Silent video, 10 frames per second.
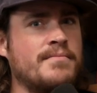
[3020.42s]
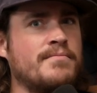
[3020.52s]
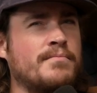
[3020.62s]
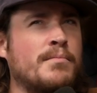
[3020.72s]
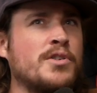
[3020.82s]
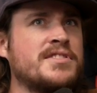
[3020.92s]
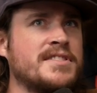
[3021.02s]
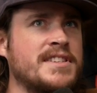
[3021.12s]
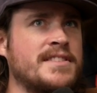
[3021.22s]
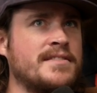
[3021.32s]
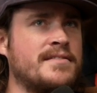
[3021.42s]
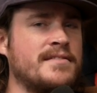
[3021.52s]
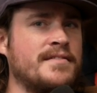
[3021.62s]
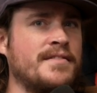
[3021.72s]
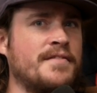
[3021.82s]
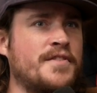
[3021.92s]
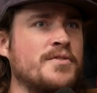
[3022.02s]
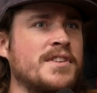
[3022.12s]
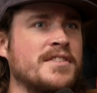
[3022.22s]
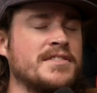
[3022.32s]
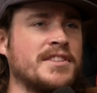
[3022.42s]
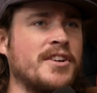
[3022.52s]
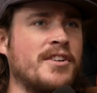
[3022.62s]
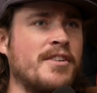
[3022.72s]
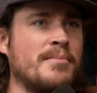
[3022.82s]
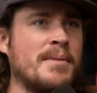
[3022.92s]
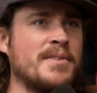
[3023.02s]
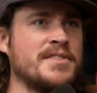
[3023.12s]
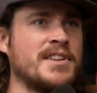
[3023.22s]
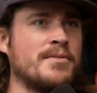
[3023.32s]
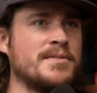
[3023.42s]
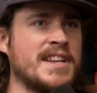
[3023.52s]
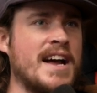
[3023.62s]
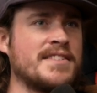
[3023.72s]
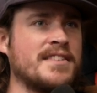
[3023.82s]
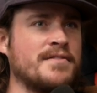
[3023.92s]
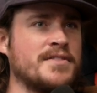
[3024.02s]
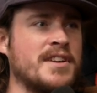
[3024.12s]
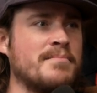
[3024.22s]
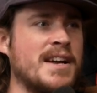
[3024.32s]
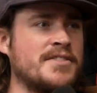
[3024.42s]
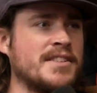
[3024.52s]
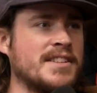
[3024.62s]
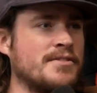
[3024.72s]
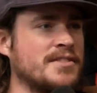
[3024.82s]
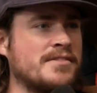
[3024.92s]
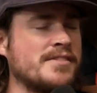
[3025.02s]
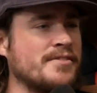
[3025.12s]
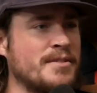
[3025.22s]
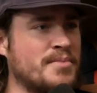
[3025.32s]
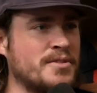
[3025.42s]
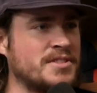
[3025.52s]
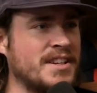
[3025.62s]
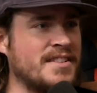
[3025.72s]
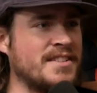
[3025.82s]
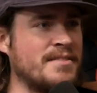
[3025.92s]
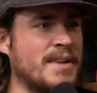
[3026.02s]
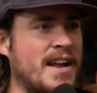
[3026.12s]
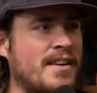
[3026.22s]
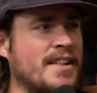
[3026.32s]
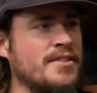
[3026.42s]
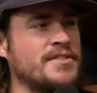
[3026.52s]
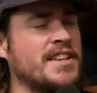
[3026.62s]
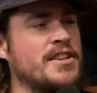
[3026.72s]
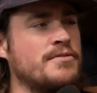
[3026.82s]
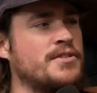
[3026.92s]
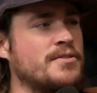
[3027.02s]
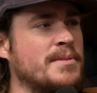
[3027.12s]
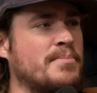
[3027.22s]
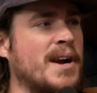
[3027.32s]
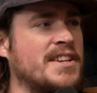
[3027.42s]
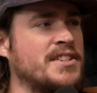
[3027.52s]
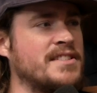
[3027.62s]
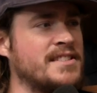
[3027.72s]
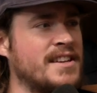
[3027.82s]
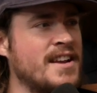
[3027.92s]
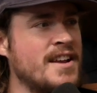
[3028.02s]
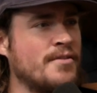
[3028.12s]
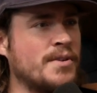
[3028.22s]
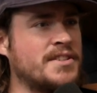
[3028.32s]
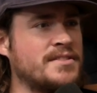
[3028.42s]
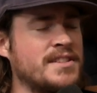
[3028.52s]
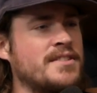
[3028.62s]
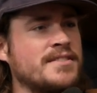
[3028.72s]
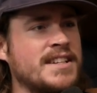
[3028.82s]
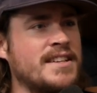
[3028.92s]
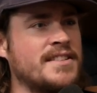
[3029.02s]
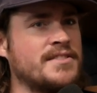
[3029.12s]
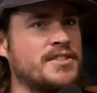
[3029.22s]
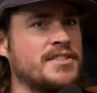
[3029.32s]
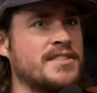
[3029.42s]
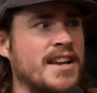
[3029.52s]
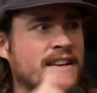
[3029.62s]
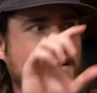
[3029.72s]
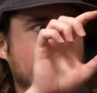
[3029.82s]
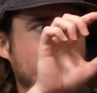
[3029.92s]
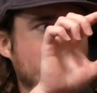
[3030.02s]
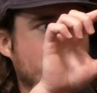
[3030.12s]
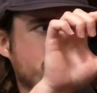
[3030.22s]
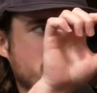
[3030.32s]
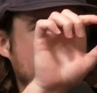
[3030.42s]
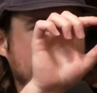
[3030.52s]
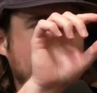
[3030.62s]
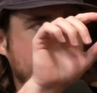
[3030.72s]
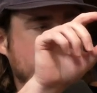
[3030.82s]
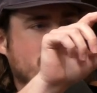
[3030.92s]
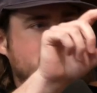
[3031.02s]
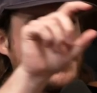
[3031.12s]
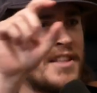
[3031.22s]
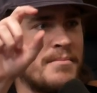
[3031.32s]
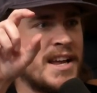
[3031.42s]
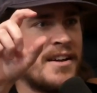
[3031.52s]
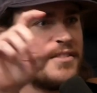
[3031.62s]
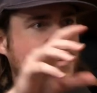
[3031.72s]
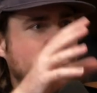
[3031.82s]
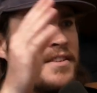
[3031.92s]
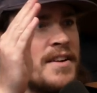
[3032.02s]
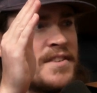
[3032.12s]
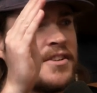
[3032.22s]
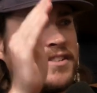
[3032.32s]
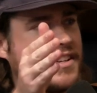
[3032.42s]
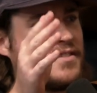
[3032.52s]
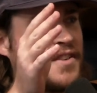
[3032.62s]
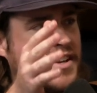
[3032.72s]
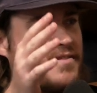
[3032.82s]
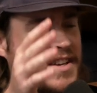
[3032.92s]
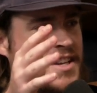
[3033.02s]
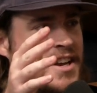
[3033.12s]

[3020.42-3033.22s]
mostly a few years ago, I remember someone was asking for some metric that was clearly bullshit and didn't matter. I think it was like YouTube impressions, which literally is just like, if someone comes across the thumbnail, they don't even have to click the fucking video.